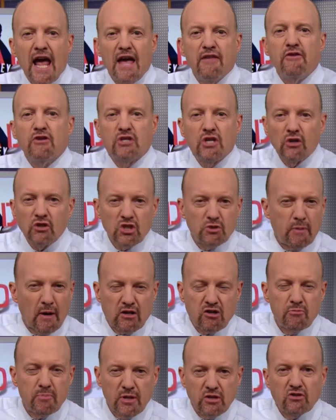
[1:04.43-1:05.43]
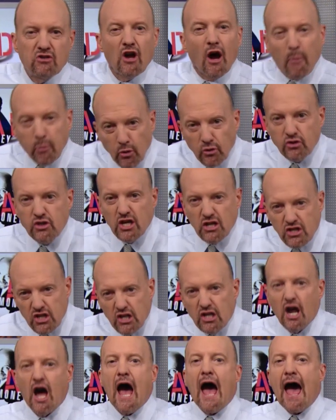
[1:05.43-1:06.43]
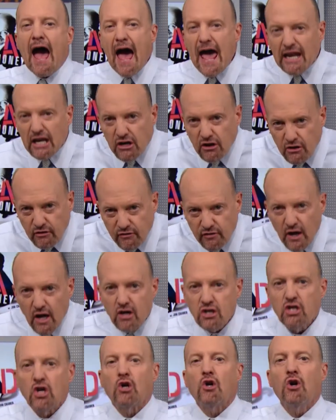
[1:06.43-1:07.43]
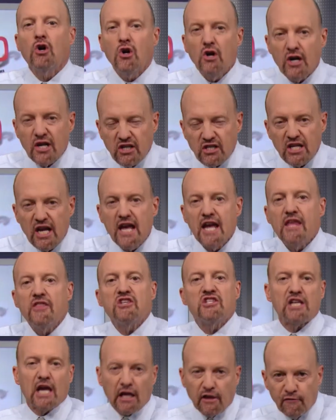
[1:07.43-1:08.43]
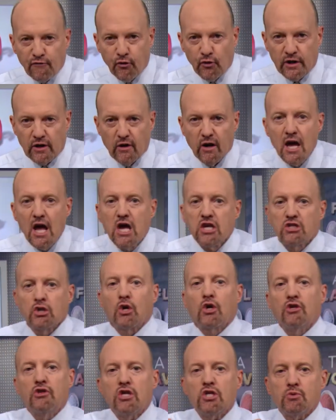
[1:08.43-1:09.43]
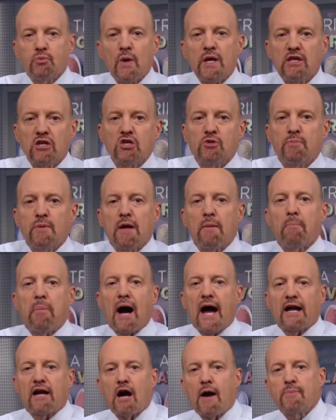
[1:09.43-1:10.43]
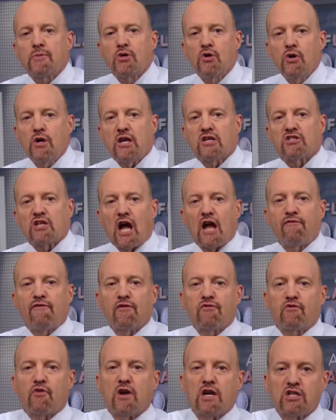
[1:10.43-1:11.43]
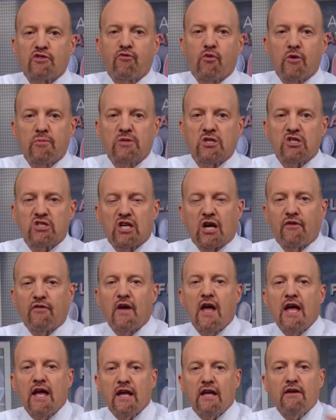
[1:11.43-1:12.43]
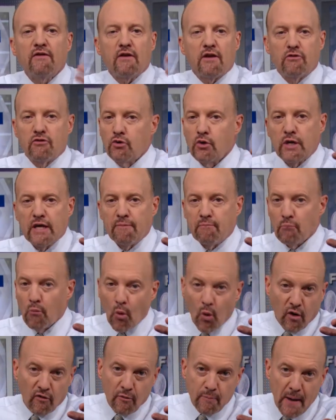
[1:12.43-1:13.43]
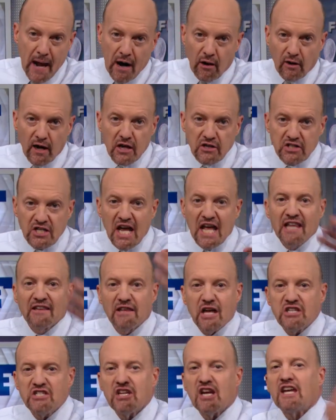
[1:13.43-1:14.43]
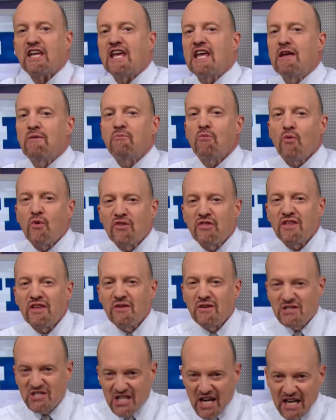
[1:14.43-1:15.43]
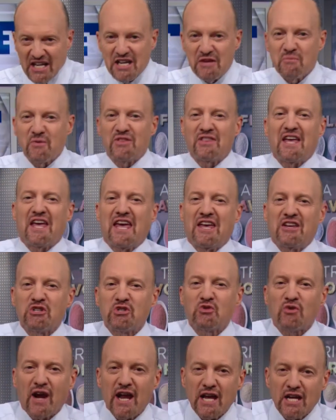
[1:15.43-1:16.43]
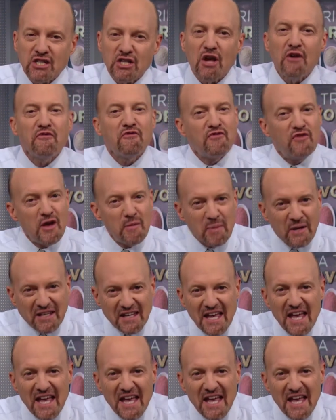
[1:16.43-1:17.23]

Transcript: and the deal is expected to be double digit additive to earnings in the second full year. So, could this weakness be a buying opportunity as IFF transforms itself? to even more of a powerhouse? Let's check in with check in with Andreas Fibig.